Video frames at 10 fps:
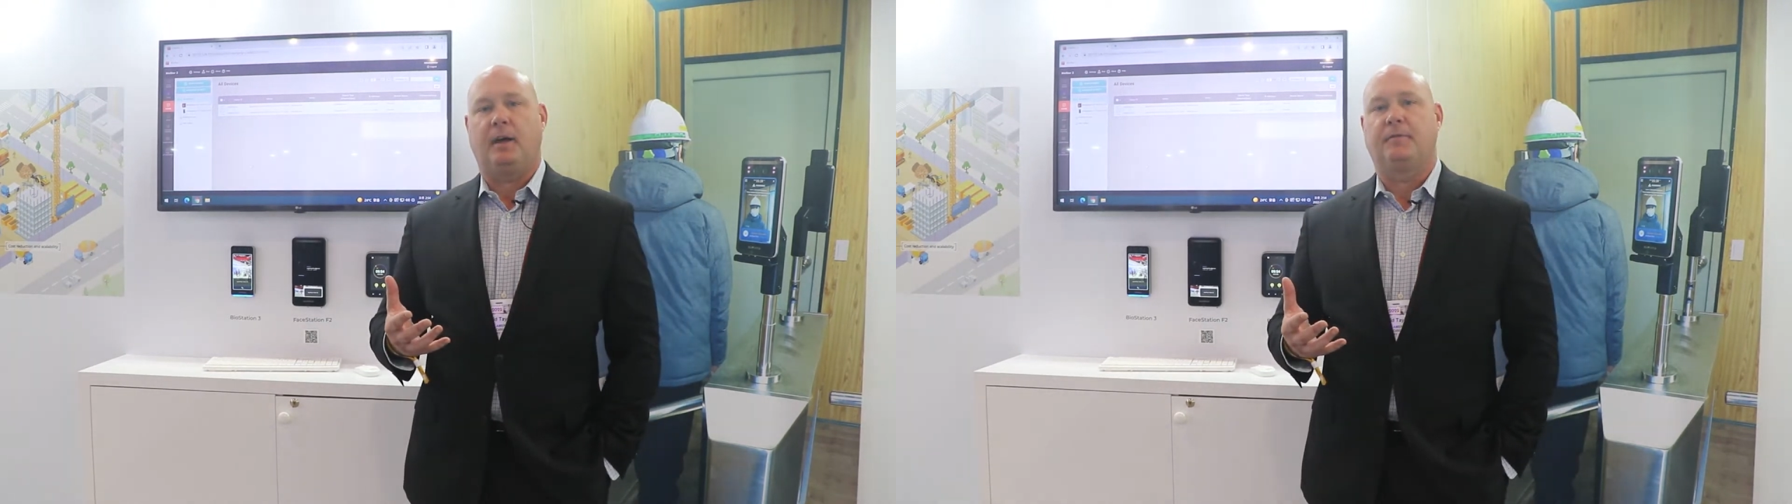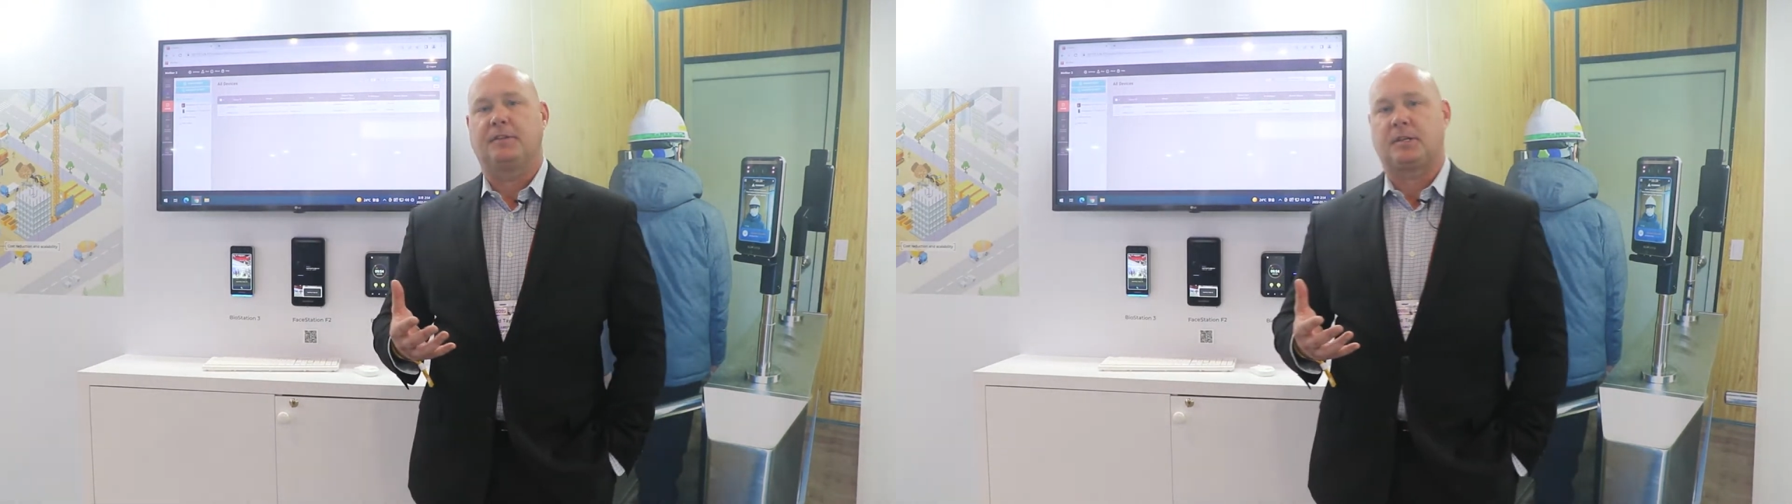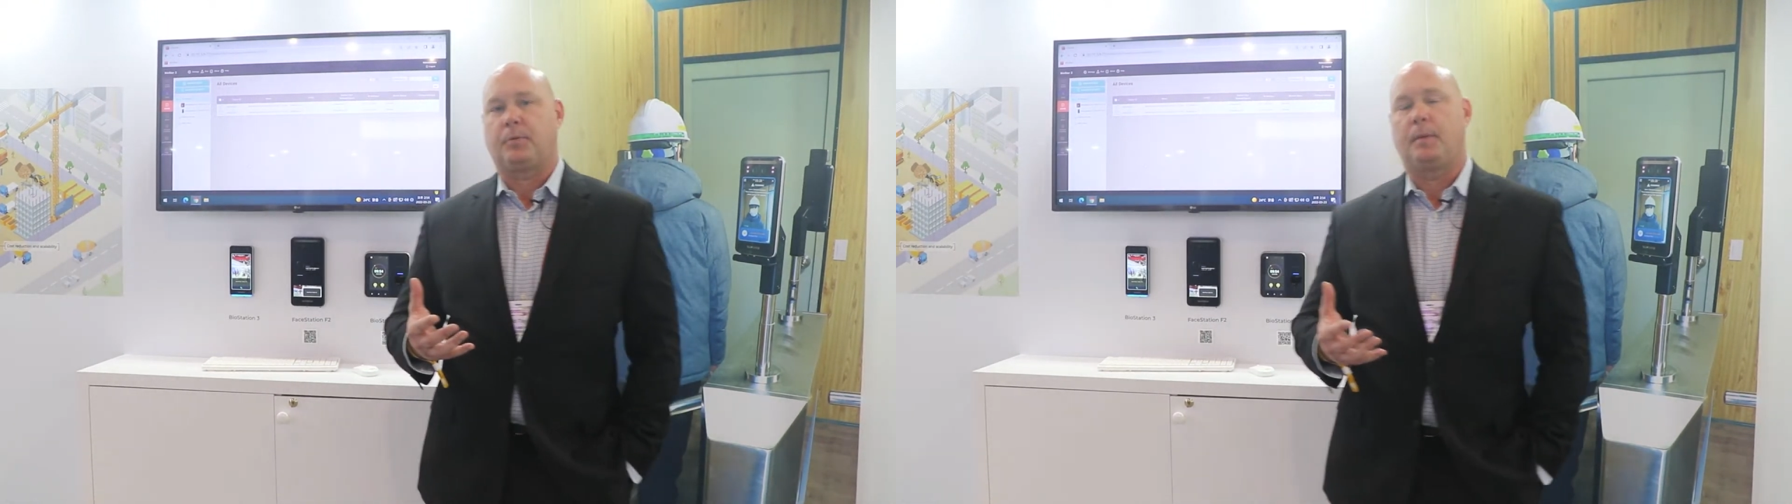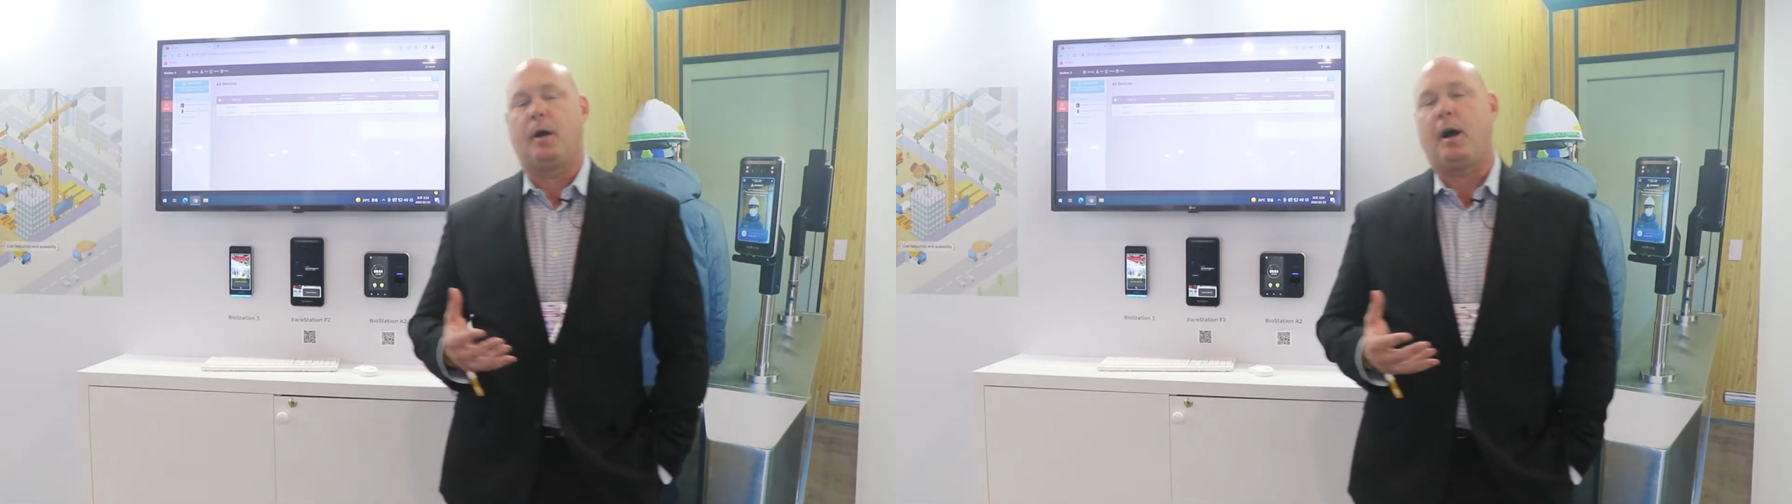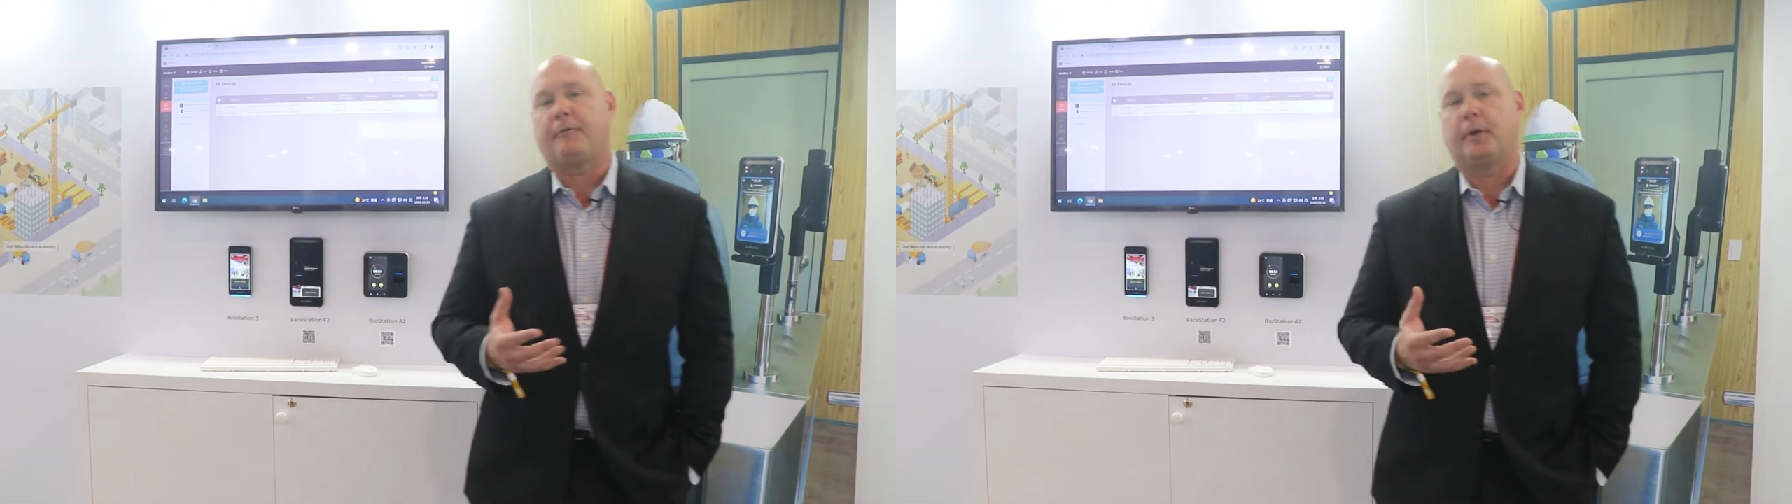of the
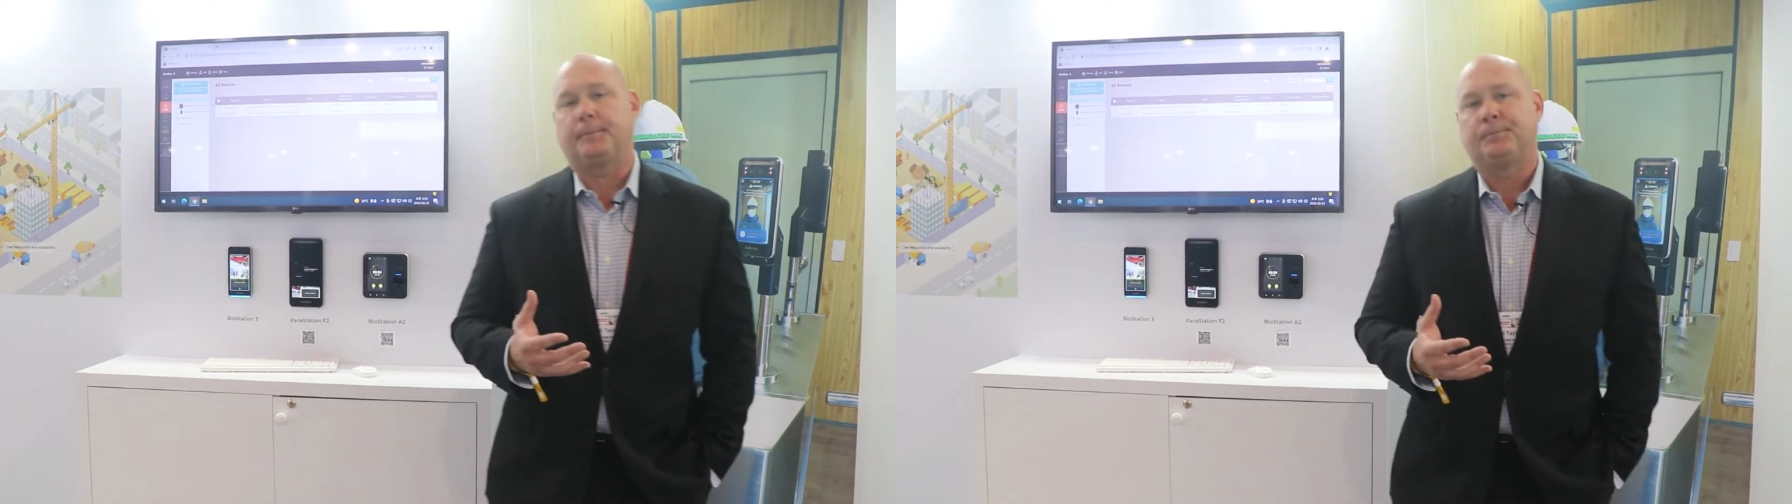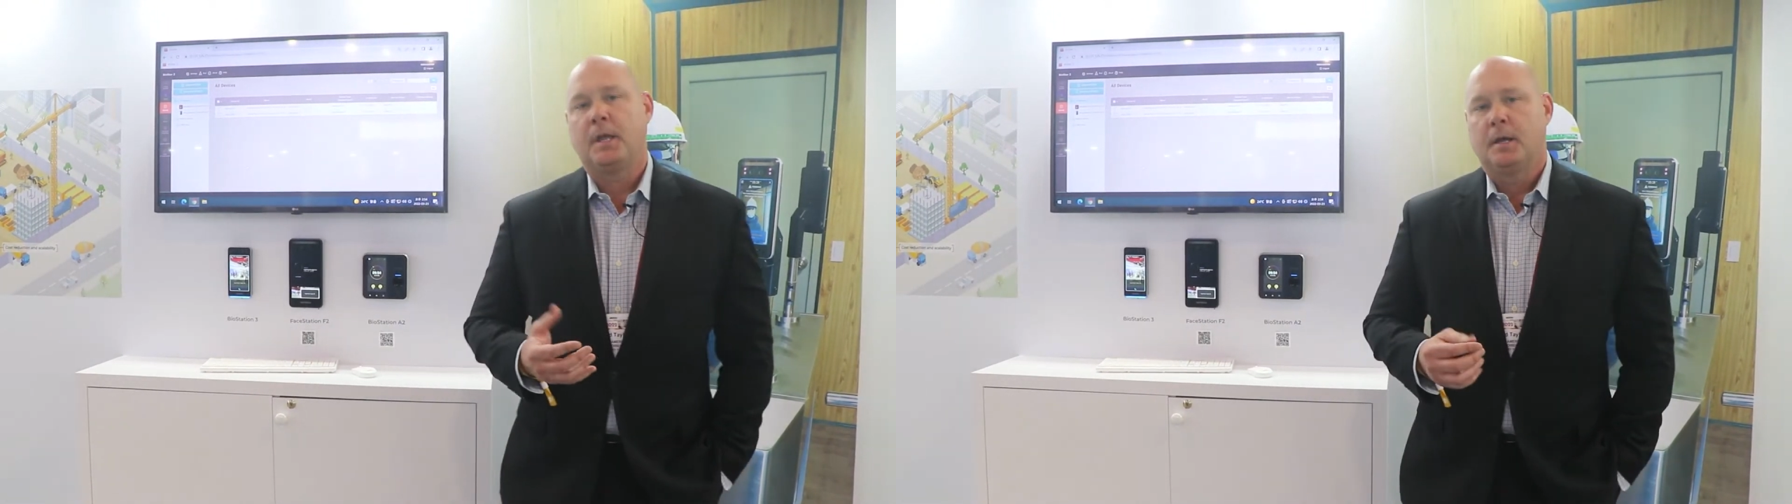Suprema offering.